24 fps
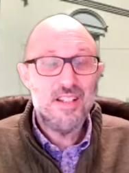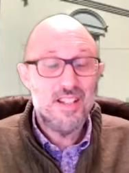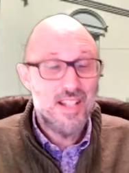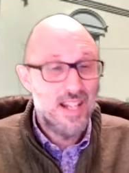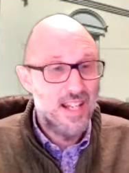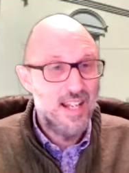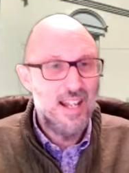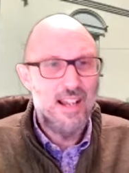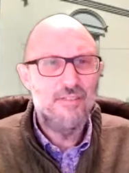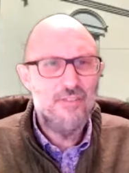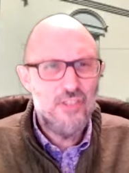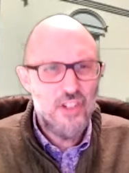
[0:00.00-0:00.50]
to
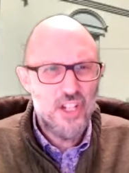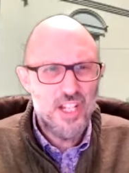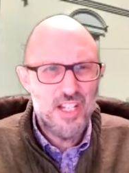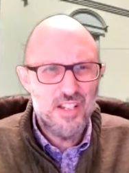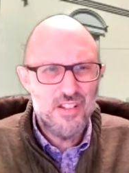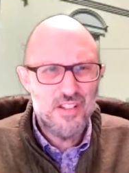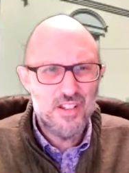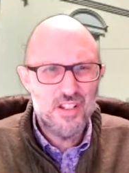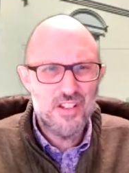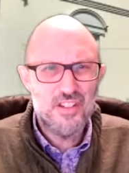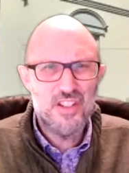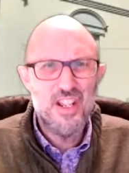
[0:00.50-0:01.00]
love
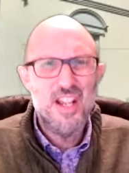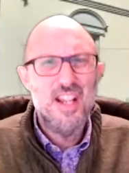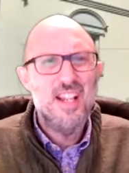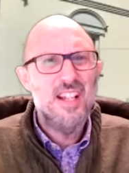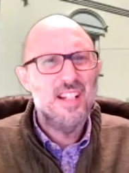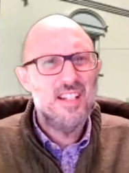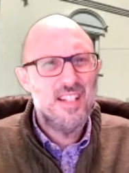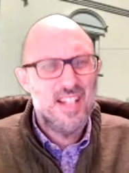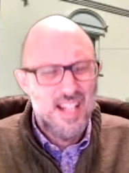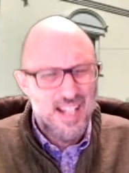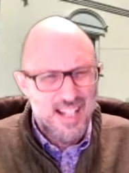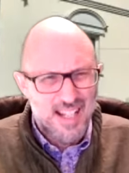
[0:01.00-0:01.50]
Jesus,
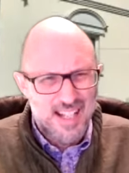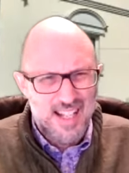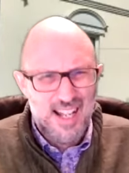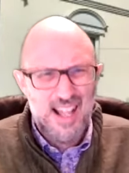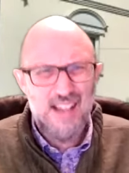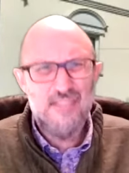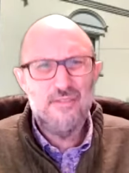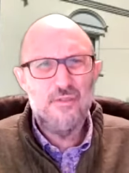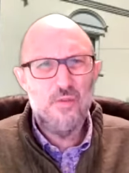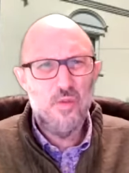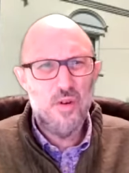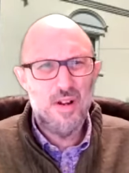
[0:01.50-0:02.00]
to
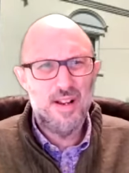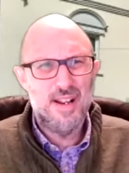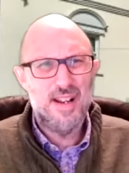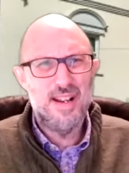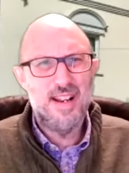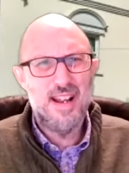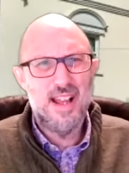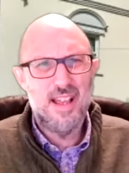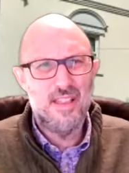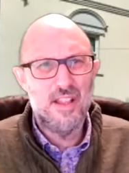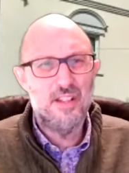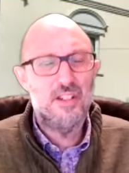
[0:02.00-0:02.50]
love one
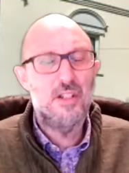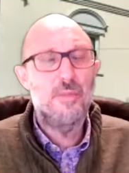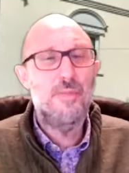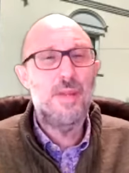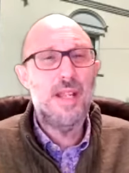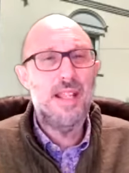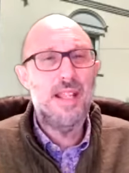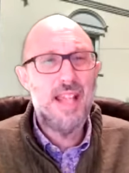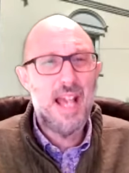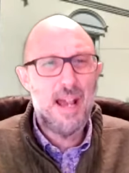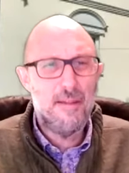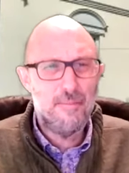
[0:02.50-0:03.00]
another, to
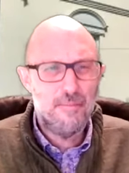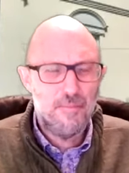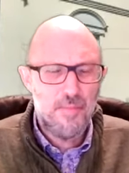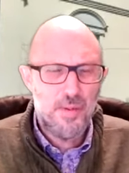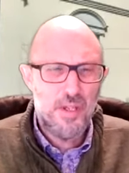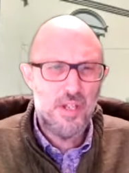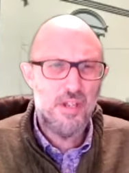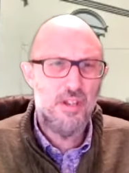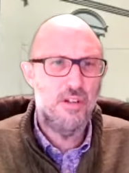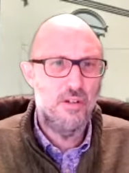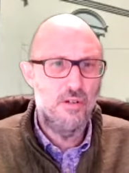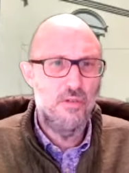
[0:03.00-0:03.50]
be that
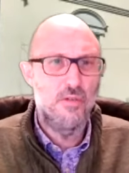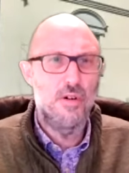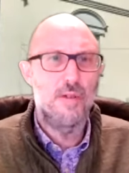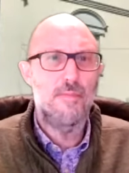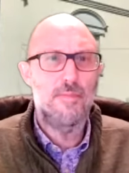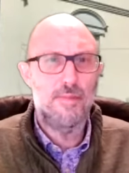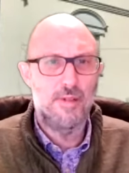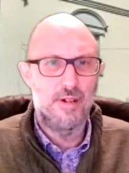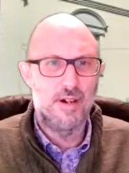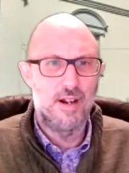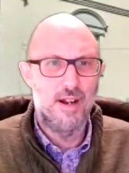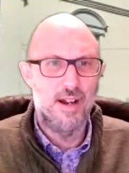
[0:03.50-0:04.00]
pure
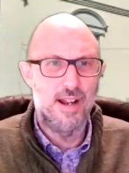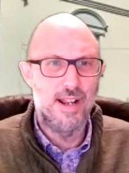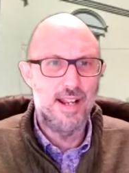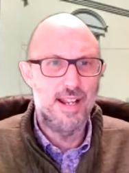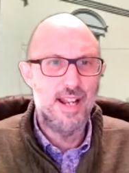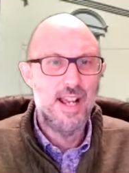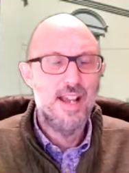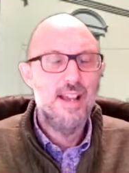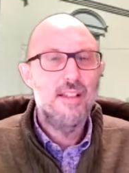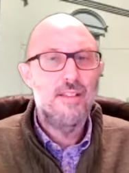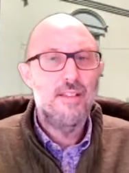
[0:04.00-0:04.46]
bride